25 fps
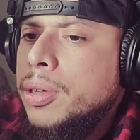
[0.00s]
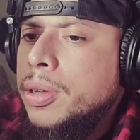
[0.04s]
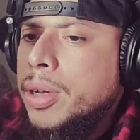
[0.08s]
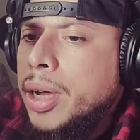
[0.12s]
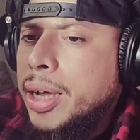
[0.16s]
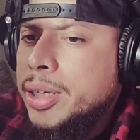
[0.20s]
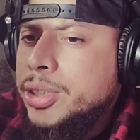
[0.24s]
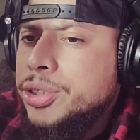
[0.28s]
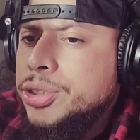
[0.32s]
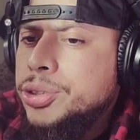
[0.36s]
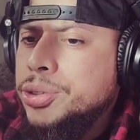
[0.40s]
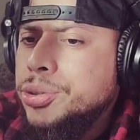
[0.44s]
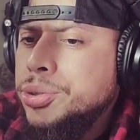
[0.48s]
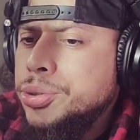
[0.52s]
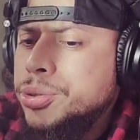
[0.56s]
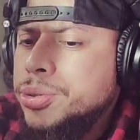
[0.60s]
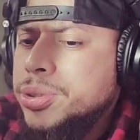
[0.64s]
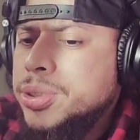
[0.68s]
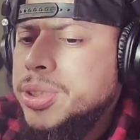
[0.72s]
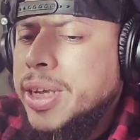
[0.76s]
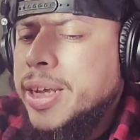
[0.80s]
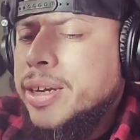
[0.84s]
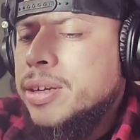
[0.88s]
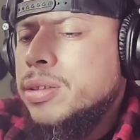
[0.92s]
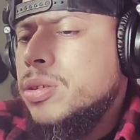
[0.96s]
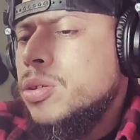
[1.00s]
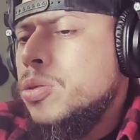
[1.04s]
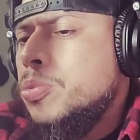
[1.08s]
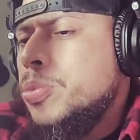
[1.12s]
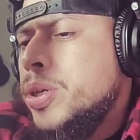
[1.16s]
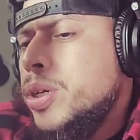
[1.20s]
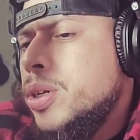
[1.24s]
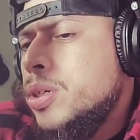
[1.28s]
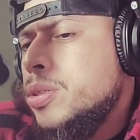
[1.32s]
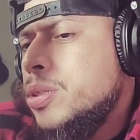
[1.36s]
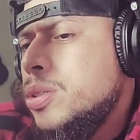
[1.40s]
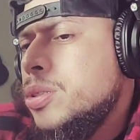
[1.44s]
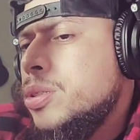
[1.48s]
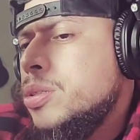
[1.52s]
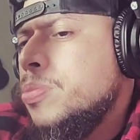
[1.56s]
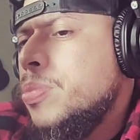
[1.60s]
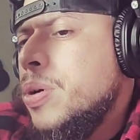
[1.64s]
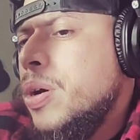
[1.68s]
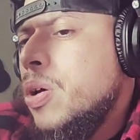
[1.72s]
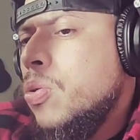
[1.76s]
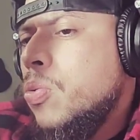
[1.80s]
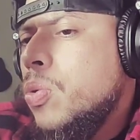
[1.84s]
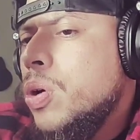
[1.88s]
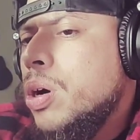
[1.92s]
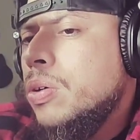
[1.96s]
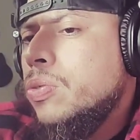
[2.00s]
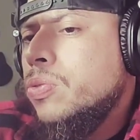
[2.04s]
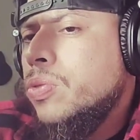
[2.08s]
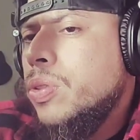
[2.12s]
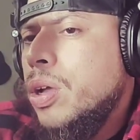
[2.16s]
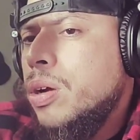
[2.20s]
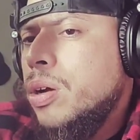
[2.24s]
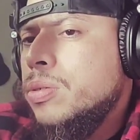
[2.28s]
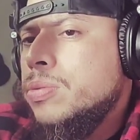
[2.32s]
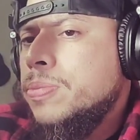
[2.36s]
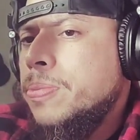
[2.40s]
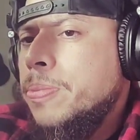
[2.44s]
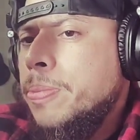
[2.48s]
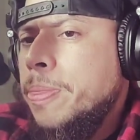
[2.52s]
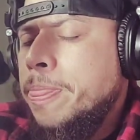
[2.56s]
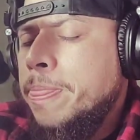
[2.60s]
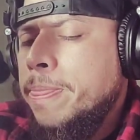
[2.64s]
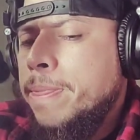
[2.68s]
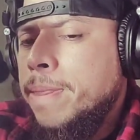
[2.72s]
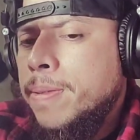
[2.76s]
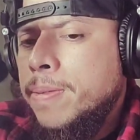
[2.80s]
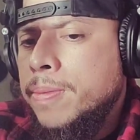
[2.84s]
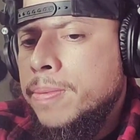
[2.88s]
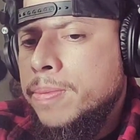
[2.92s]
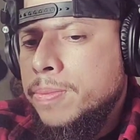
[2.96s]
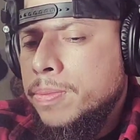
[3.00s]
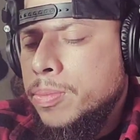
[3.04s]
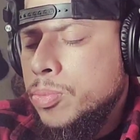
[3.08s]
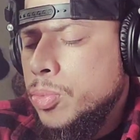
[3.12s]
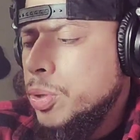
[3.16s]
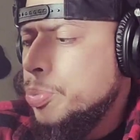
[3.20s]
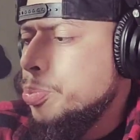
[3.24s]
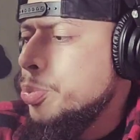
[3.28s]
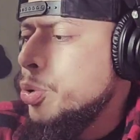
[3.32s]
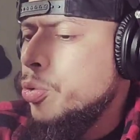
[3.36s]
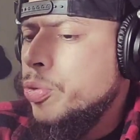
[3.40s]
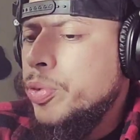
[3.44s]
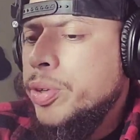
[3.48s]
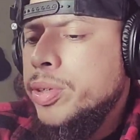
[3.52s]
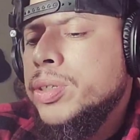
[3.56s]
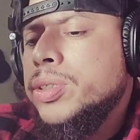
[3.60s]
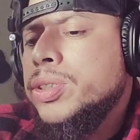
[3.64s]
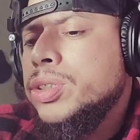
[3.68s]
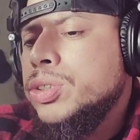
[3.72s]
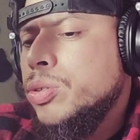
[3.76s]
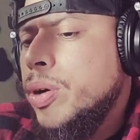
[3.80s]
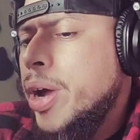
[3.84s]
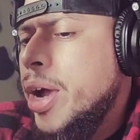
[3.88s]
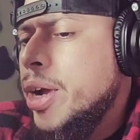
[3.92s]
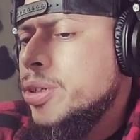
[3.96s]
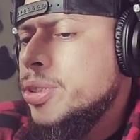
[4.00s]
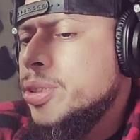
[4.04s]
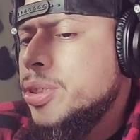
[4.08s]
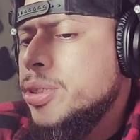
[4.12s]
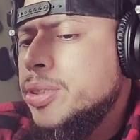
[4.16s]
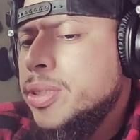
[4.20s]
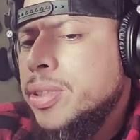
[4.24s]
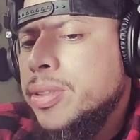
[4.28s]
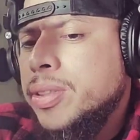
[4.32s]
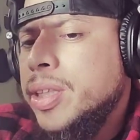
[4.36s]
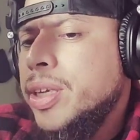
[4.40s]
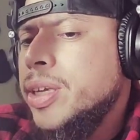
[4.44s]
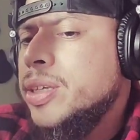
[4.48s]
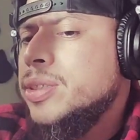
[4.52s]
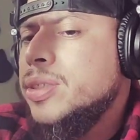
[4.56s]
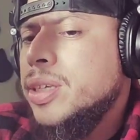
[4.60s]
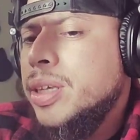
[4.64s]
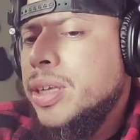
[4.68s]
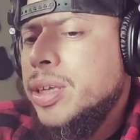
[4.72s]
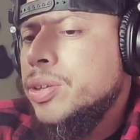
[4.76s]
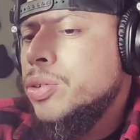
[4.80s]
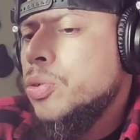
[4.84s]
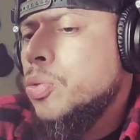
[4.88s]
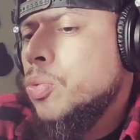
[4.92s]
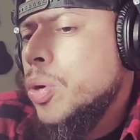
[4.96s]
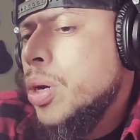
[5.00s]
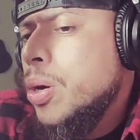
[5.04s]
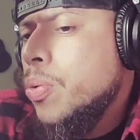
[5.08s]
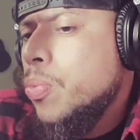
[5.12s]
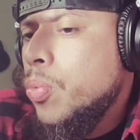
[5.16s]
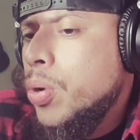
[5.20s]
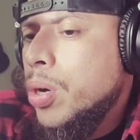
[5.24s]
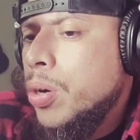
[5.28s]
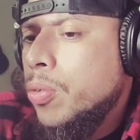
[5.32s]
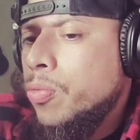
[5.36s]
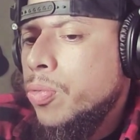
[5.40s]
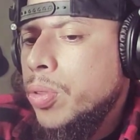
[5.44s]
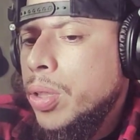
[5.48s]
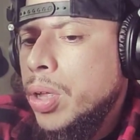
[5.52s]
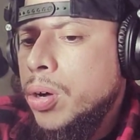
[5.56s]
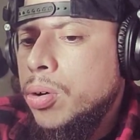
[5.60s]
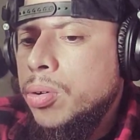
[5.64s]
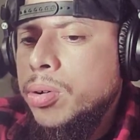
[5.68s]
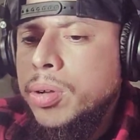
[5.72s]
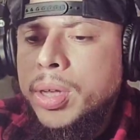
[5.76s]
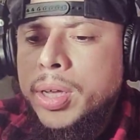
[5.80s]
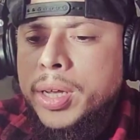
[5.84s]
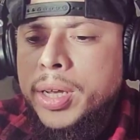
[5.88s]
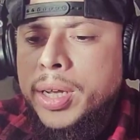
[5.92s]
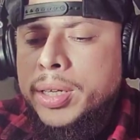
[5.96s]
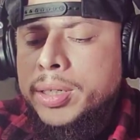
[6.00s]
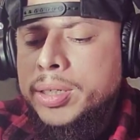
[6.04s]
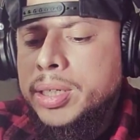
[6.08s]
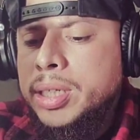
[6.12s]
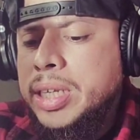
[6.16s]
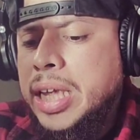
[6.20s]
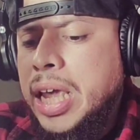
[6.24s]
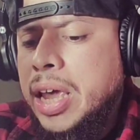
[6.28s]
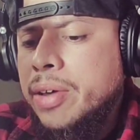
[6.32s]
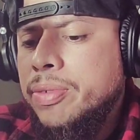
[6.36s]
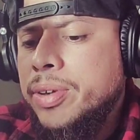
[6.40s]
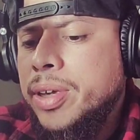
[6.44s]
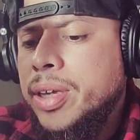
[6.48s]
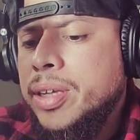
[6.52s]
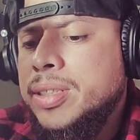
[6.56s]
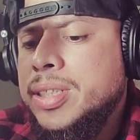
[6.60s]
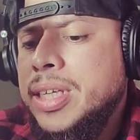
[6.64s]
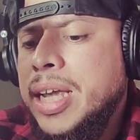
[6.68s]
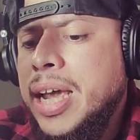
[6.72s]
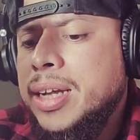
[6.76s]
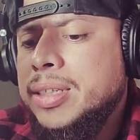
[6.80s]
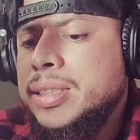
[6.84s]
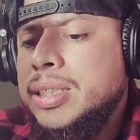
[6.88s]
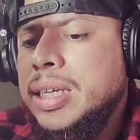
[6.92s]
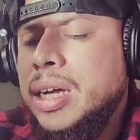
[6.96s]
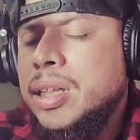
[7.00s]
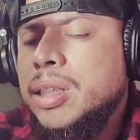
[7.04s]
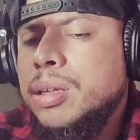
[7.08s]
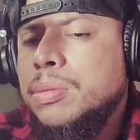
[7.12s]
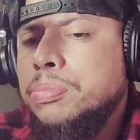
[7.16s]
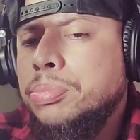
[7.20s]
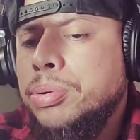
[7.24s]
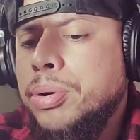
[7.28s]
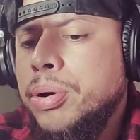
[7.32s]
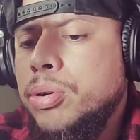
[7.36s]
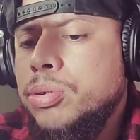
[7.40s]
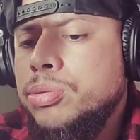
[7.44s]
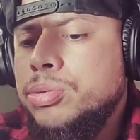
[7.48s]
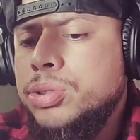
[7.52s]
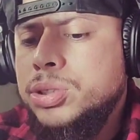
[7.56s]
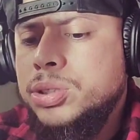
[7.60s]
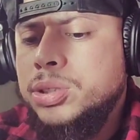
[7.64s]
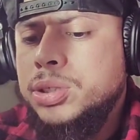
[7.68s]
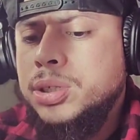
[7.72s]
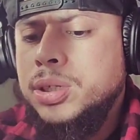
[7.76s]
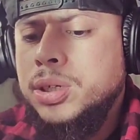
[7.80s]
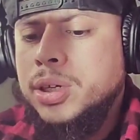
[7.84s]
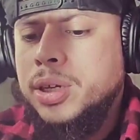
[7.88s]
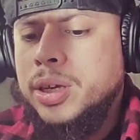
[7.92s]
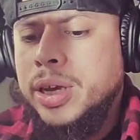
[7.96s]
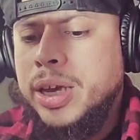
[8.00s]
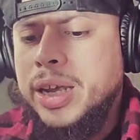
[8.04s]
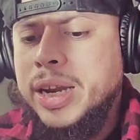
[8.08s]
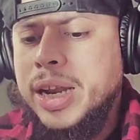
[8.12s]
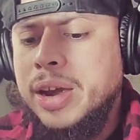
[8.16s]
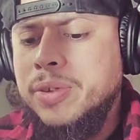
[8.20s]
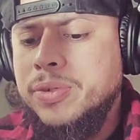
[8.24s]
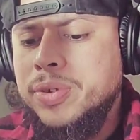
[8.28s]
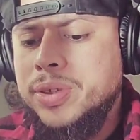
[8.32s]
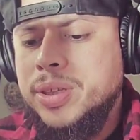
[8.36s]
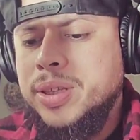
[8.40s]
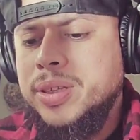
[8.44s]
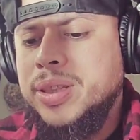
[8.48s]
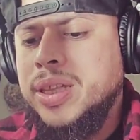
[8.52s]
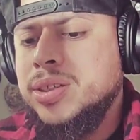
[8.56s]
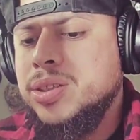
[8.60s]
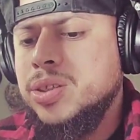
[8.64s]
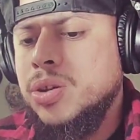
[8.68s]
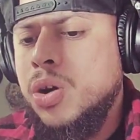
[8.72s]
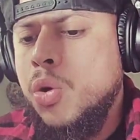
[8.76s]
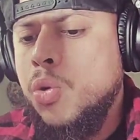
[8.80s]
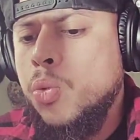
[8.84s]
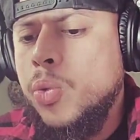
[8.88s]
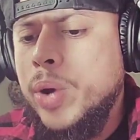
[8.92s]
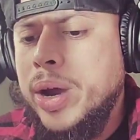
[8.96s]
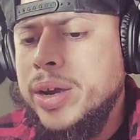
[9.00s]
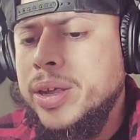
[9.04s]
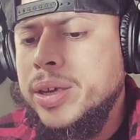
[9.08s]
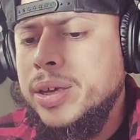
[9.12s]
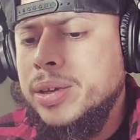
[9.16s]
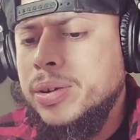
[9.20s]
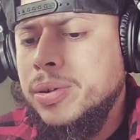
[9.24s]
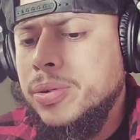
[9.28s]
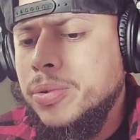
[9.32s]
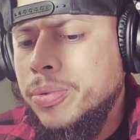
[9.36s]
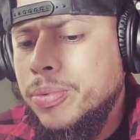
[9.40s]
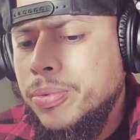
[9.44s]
I choose standalone because it's about workflow, removing distractions and things that interrupt workflow, just having a tactile approach and everything that's already